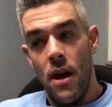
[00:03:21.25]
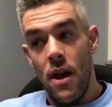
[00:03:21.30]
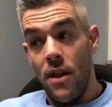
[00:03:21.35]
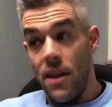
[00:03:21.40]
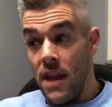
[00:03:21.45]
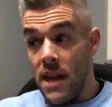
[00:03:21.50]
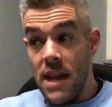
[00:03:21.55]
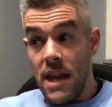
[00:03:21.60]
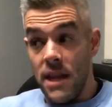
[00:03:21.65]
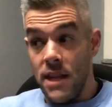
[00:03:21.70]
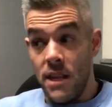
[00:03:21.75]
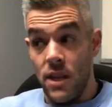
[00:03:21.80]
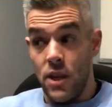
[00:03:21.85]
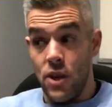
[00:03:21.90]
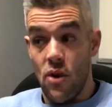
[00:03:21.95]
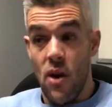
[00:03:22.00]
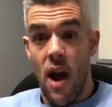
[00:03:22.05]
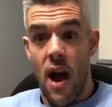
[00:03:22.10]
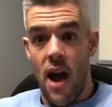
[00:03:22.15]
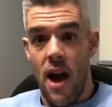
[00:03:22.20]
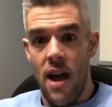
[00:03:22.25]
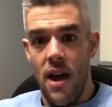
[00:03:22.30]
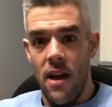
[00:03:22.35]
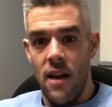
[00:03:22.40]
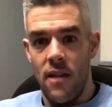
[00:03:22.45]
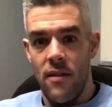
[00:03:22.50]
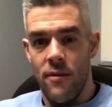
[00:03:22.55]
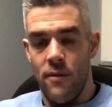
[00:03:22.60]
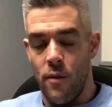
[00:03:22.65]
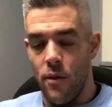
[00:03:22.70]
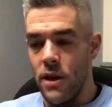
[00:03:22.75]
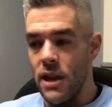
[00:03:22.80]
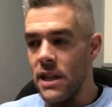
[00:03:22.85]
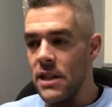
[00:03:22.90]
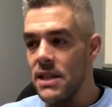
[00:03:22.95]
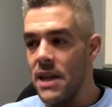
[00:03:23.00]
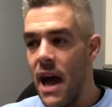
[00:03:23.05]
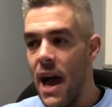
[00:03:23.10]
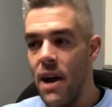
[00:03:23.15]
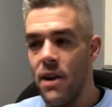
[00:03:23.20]
They get to try for an
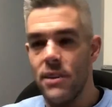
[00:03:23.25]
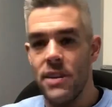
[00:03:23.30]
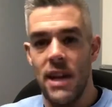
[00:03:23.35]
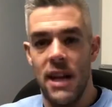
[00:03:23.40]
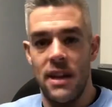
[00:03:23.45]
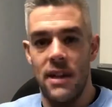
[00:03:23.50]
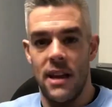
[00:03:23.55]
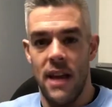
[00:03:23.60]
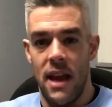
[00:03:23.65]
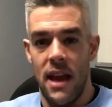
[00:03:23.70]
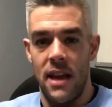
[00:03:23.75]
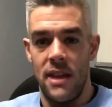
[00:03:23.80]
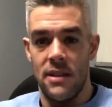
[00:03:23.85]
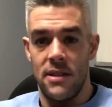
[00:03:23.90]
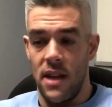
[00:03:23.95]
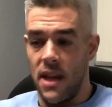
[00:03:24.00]
entire 10 days.